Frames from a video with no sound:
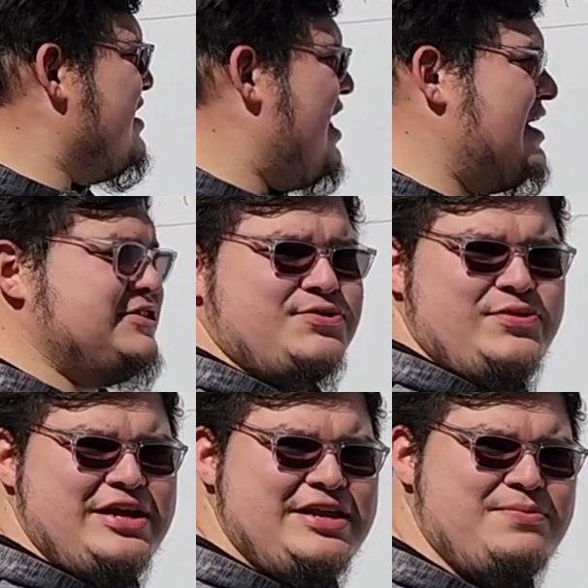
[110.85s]
high
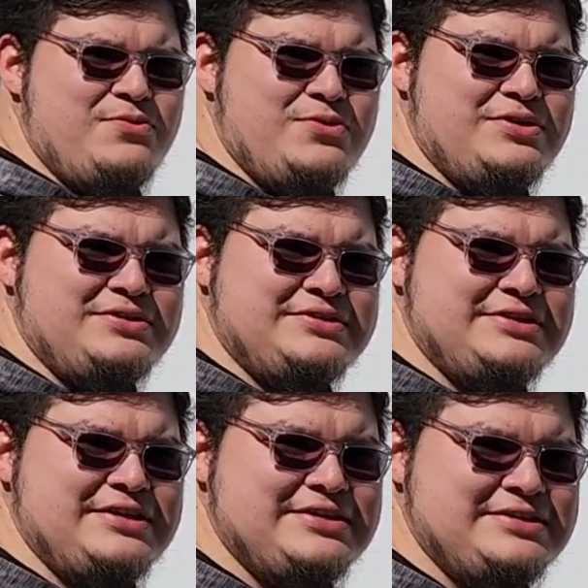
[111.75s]
school anymore.
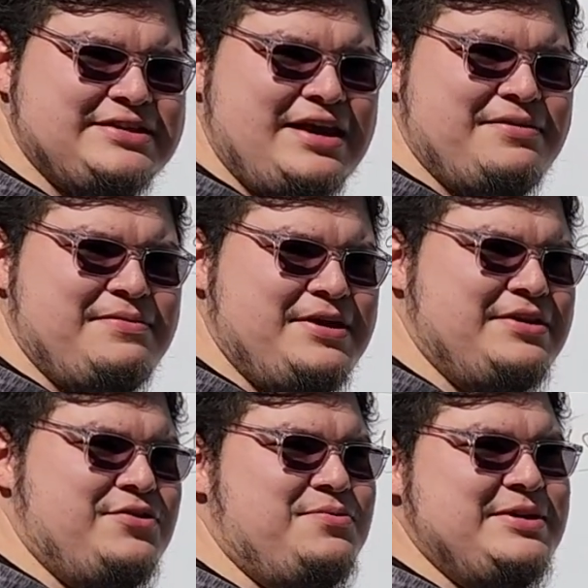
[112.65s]
Since I've been
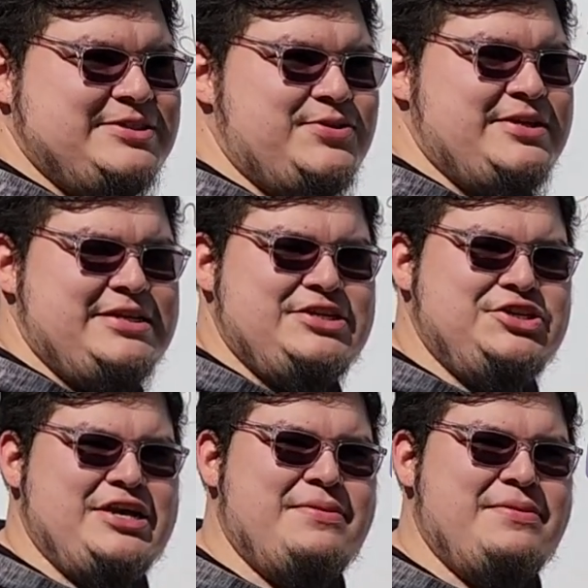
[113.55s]
doing my student teaching,